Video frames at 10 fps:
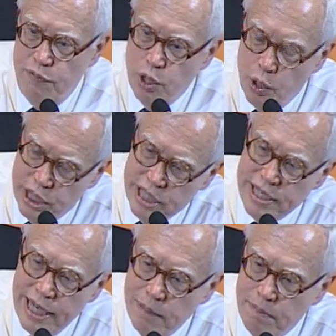you go to the
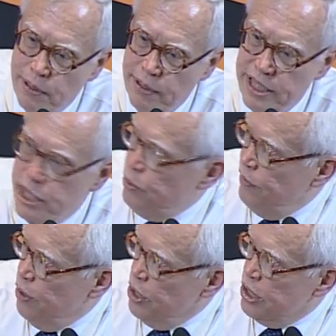second period, it's
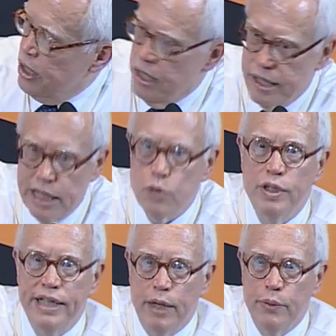reversed. That's
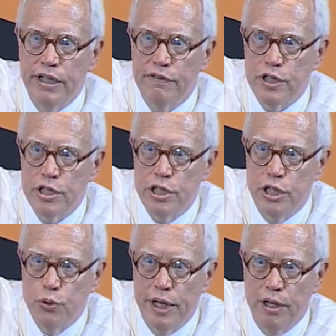where the equity
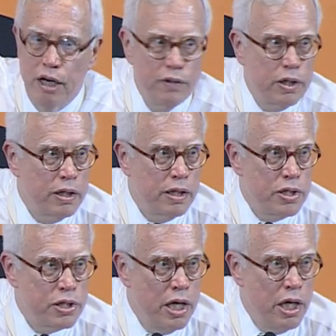efficiency trade off
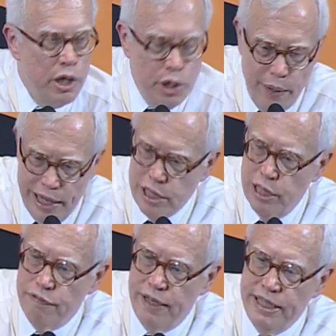occurs. You're
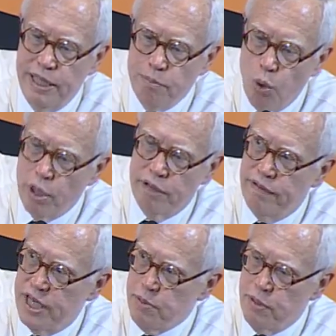actually finding more
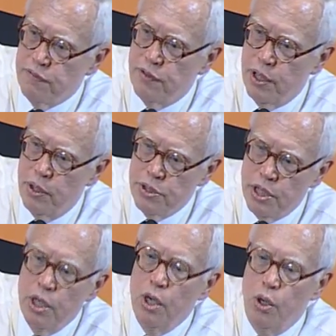investments for those
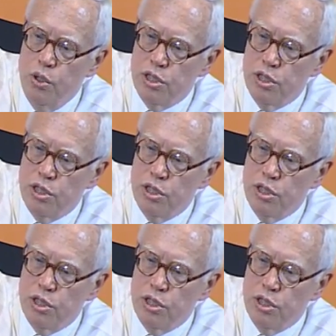who